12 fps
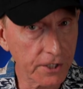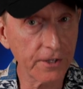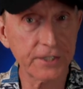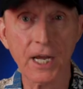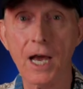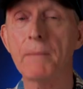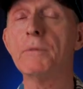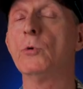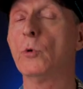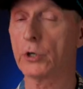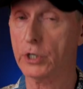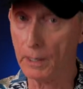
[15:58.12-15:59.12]
of the time.
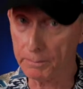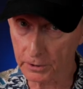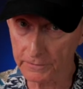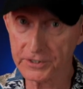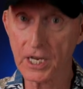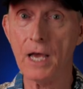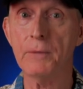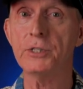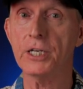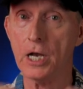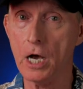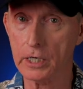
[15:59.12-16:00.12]
There were a couple of times
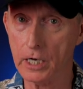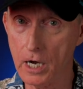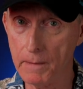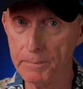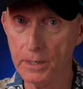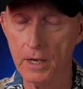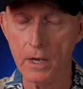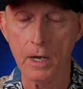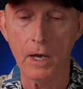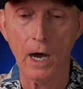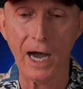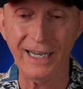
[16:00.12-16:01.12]
it hung up.
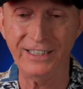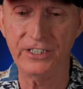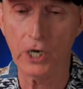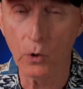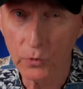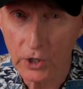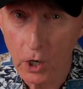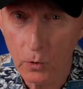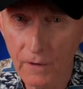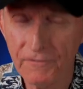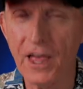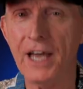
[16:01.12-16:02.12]
I don't
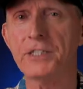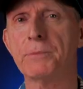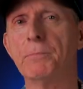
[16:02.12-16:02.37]
know if that's